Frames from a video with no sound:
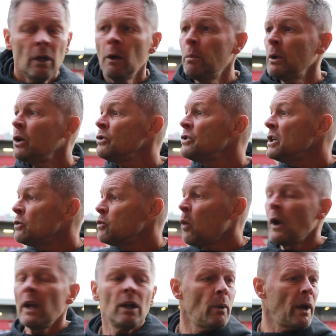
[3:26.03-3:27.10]
And because he's
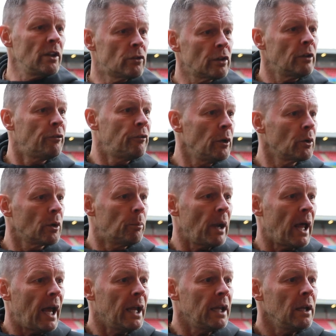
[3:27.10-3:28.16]
wanting to enter the field to
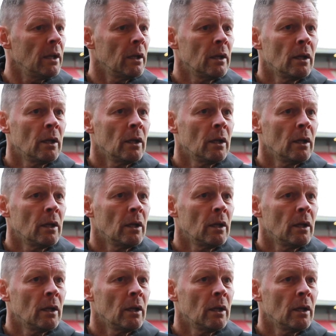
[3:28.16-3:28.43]
play,